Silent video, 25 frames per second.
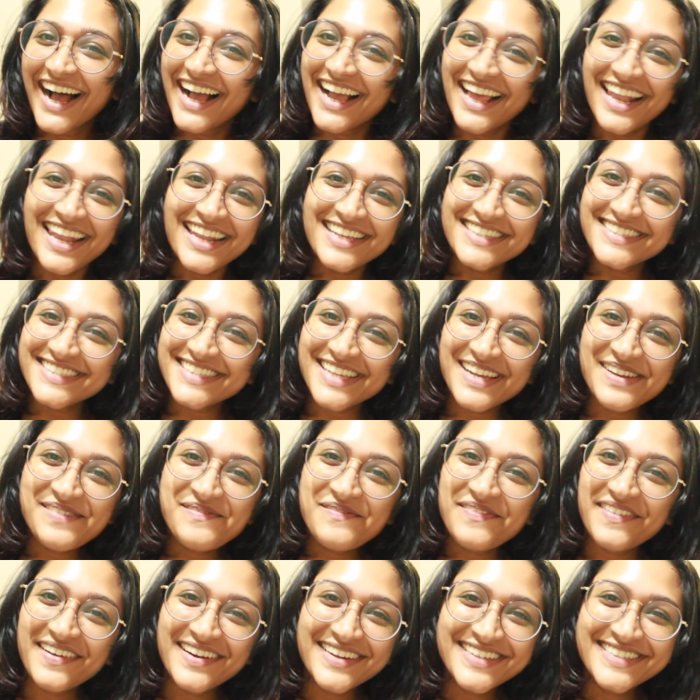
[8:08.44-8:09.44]
Let's
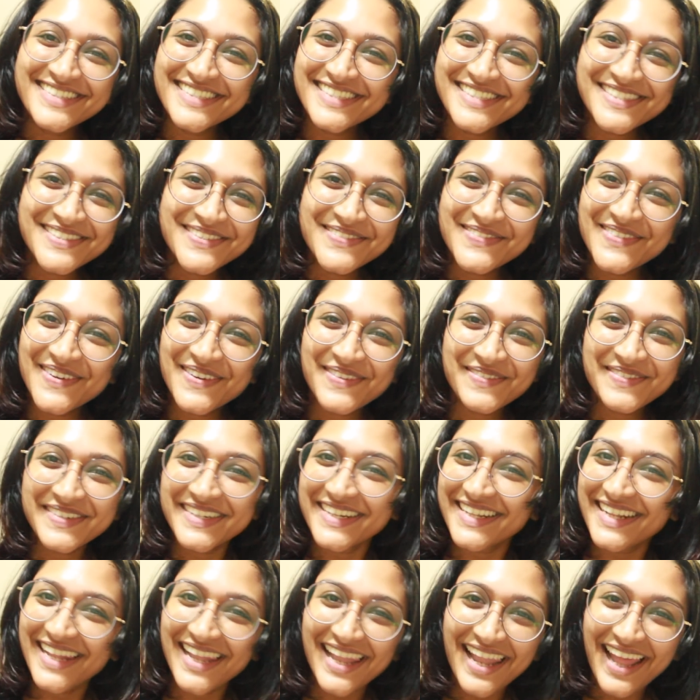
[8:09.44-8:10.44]
embrace this moment
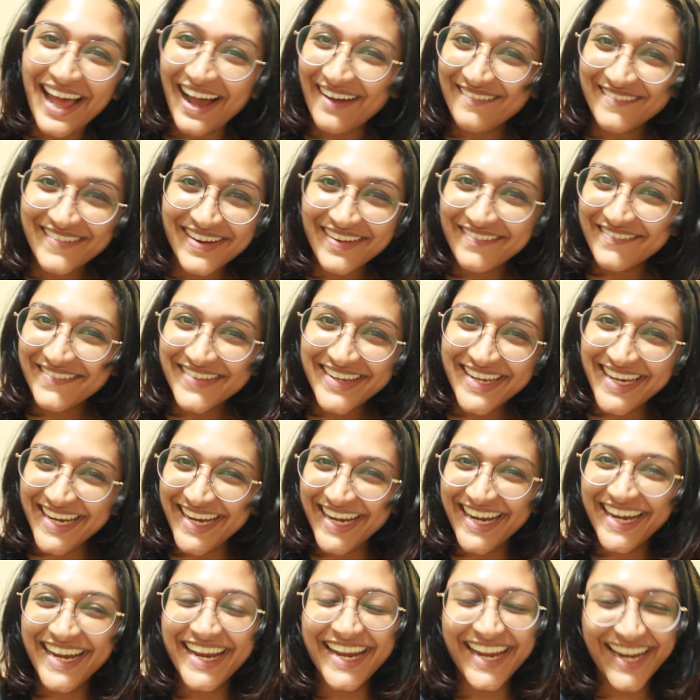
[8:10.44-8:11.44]
and laugh at
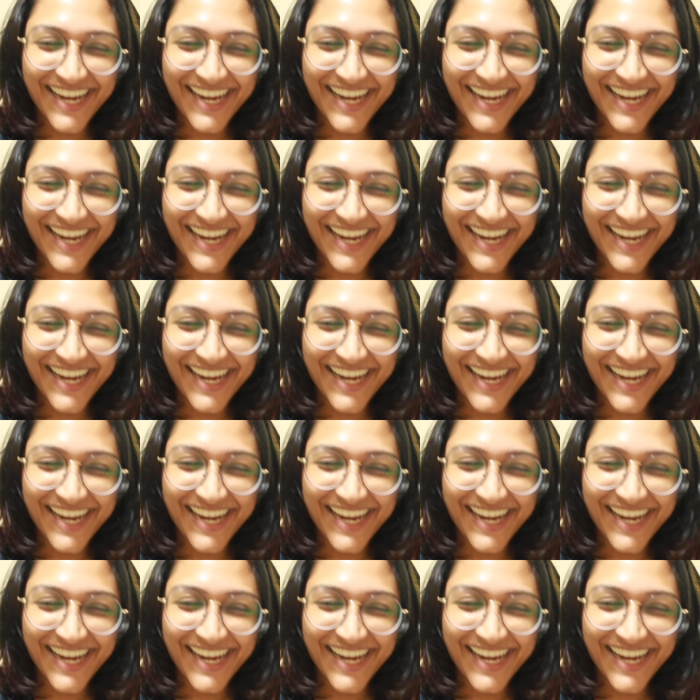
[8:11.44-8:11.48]
me.